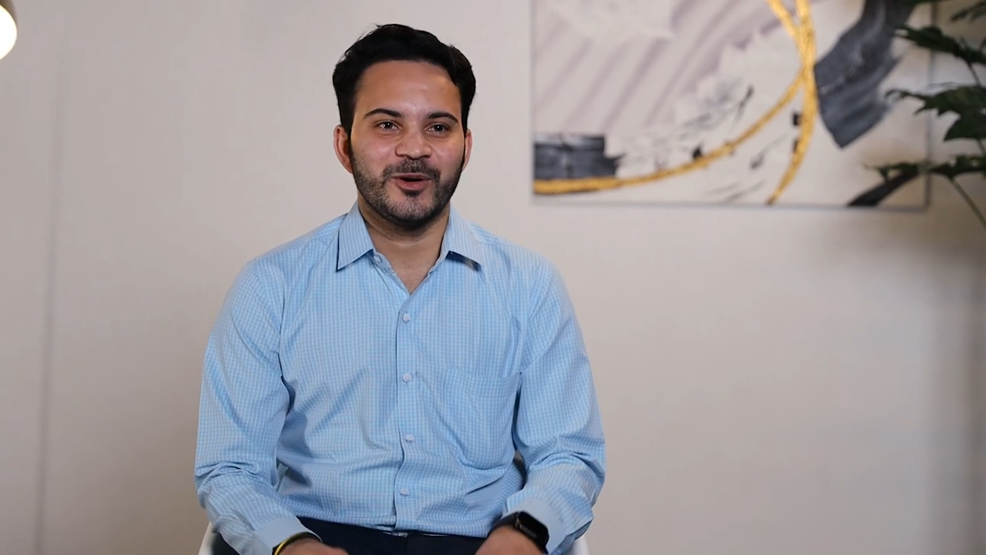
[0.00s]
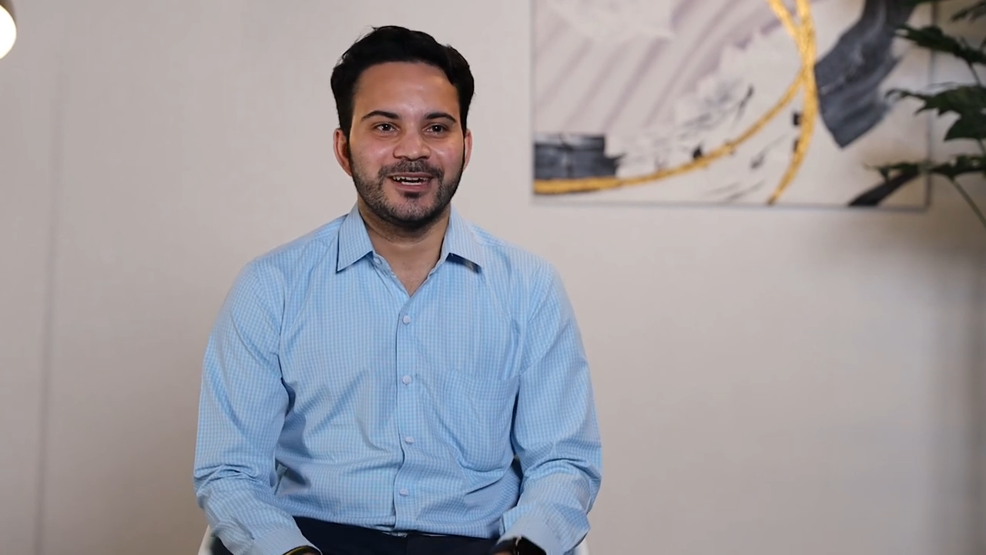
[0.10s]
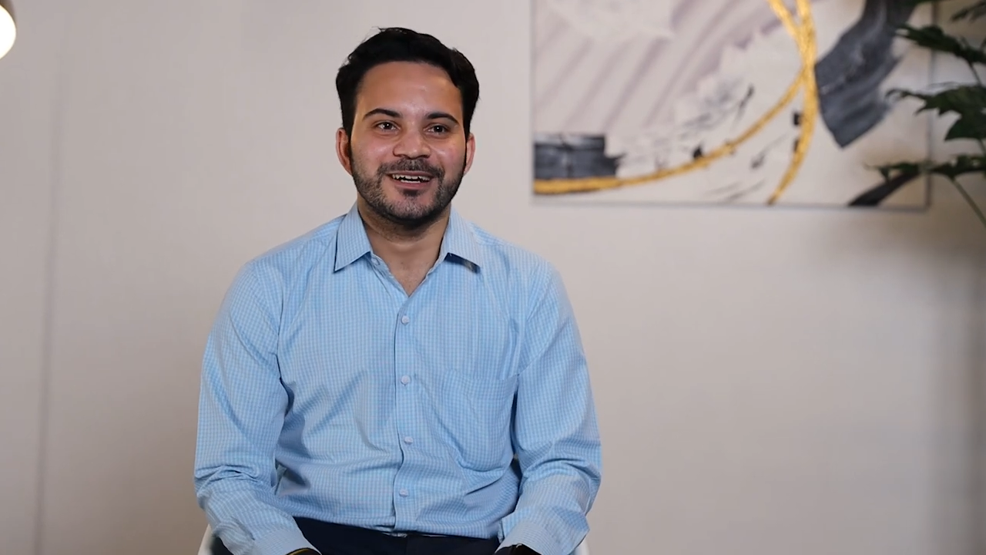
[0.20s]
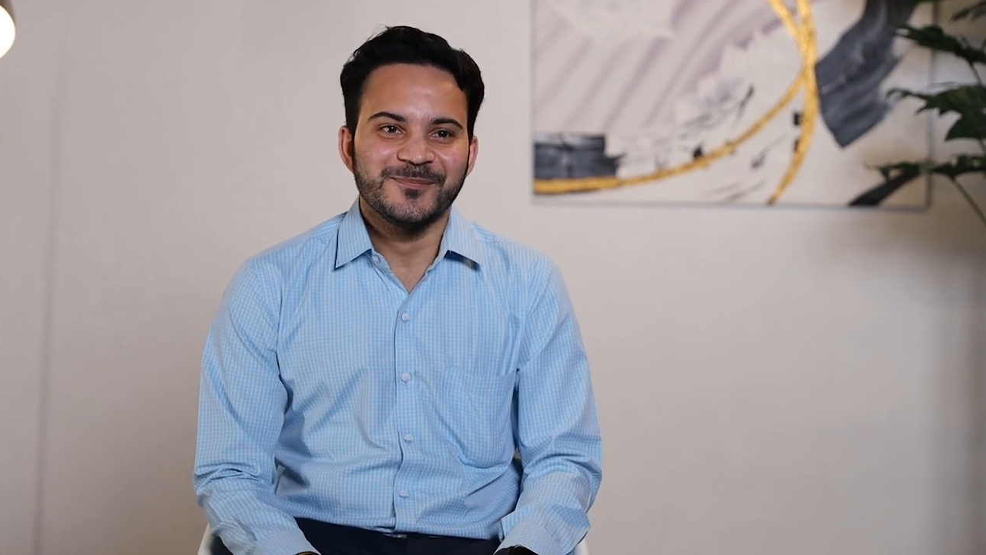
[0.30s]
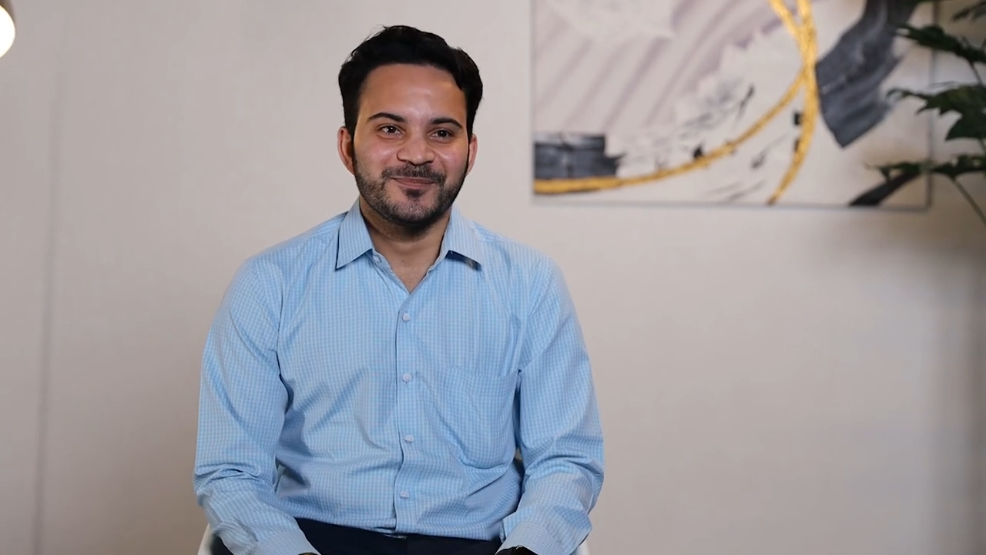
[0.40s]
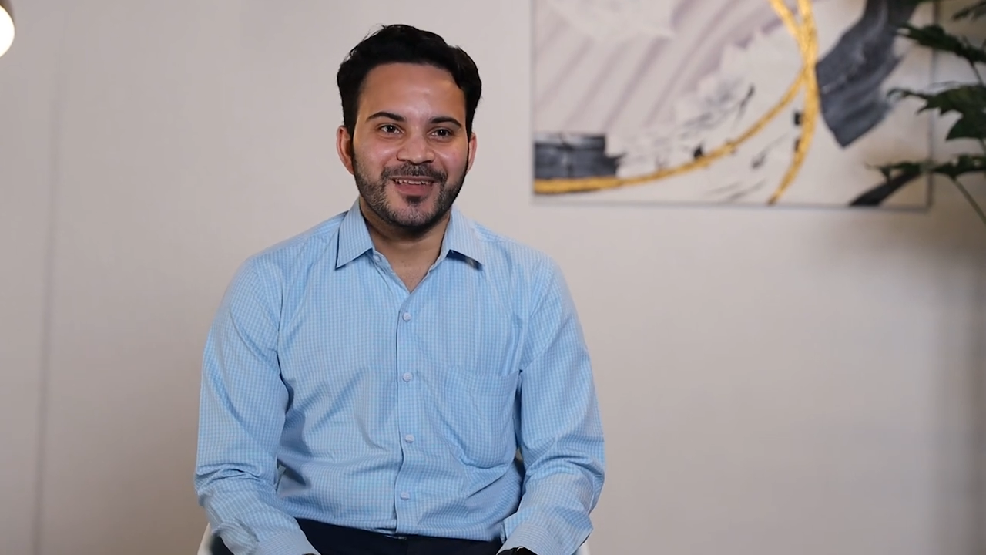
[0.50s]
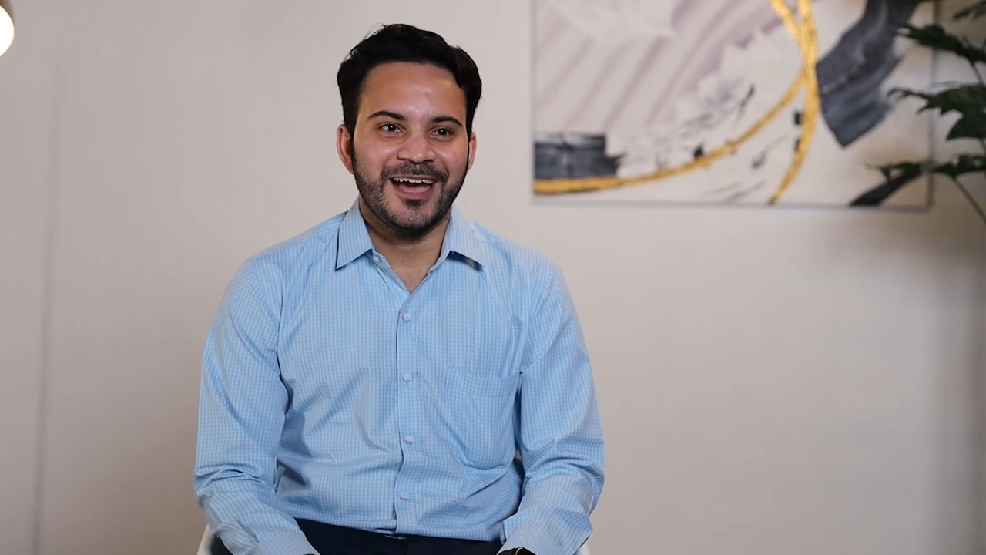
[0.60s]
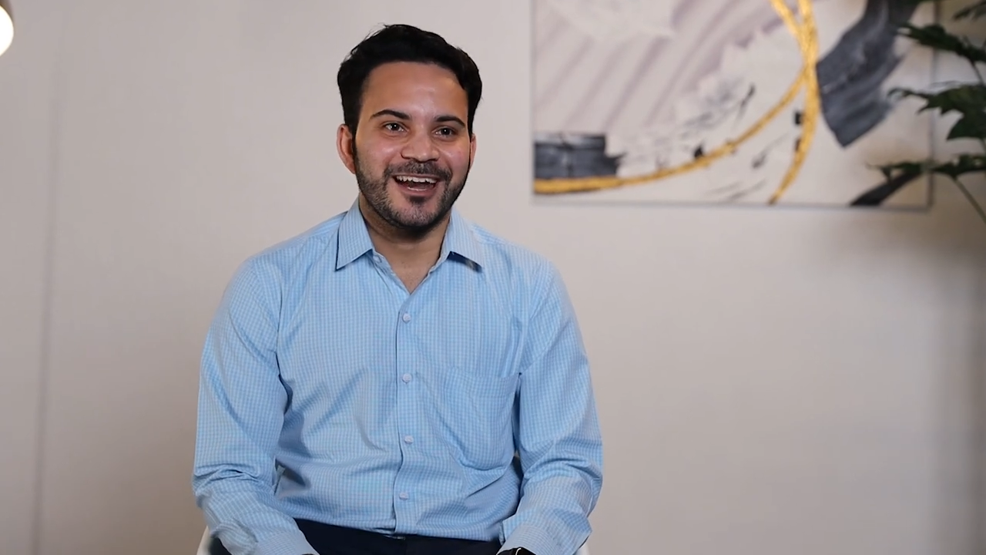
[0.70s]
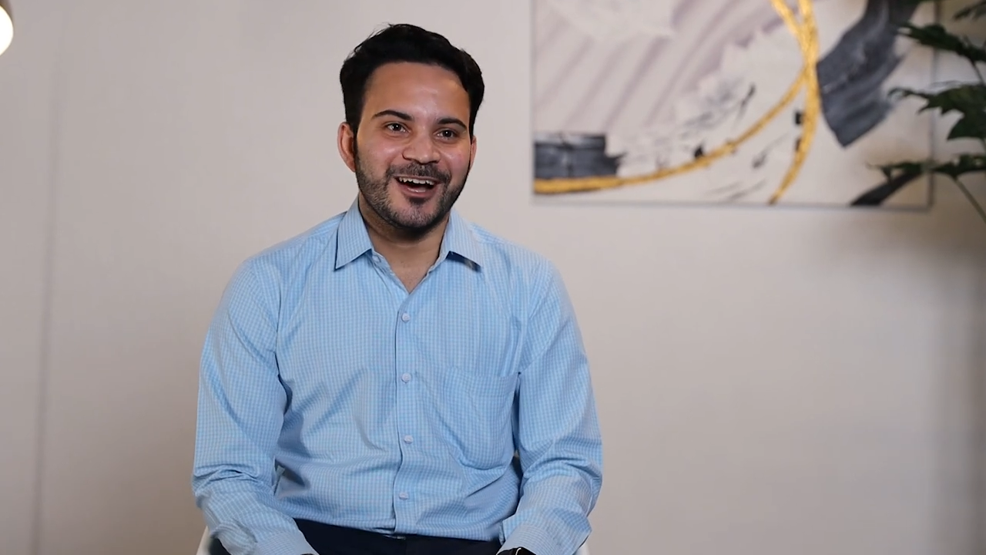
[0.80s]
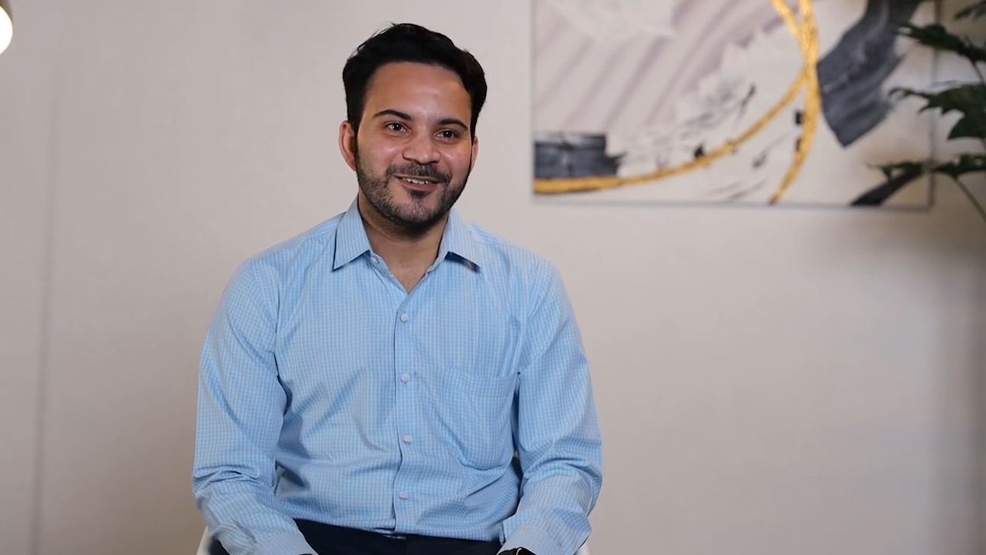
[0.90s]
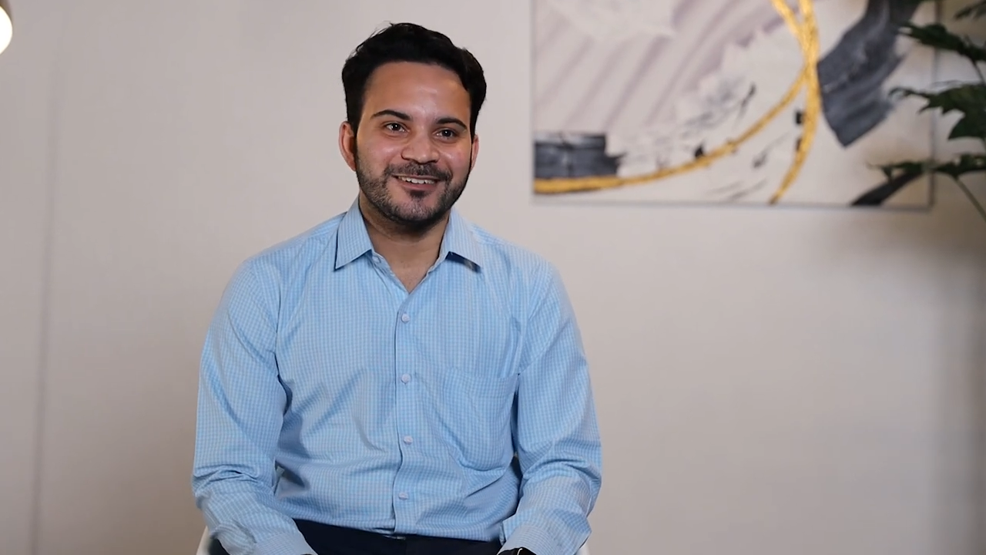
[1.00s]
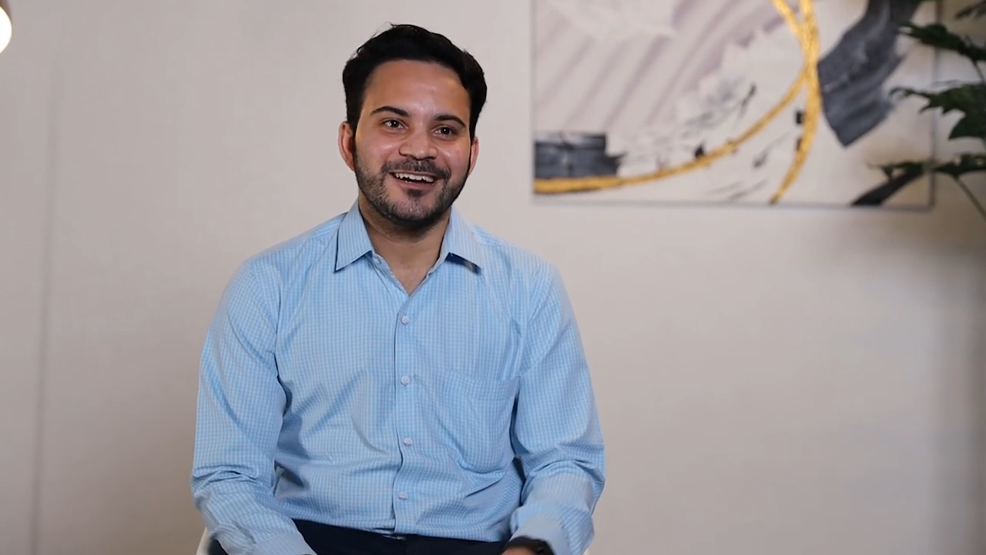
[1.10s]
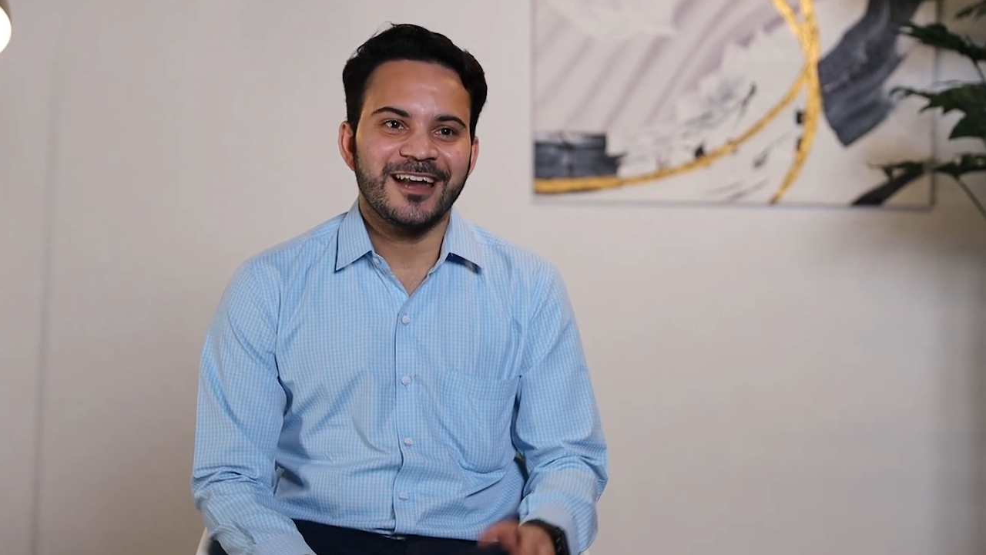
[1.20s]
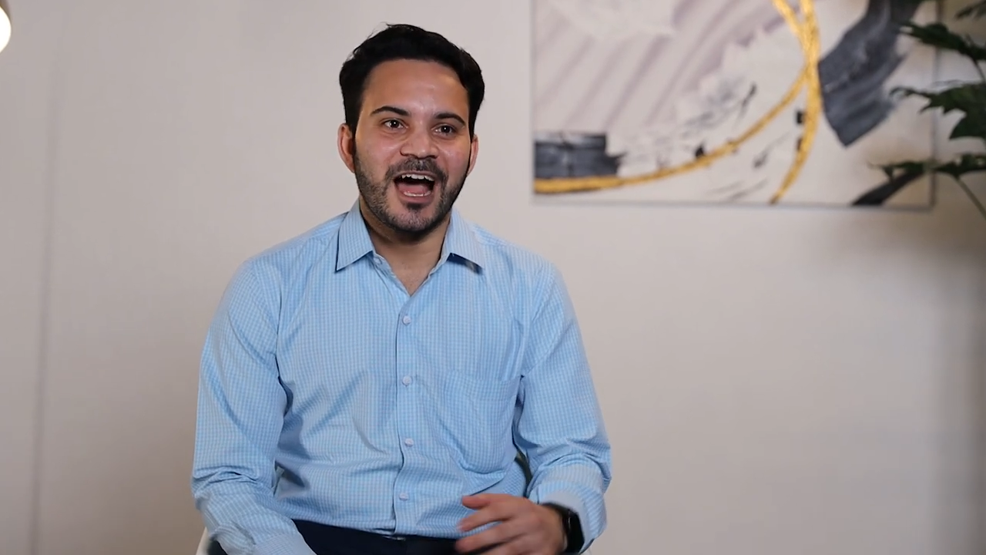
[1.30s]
quit. And after that,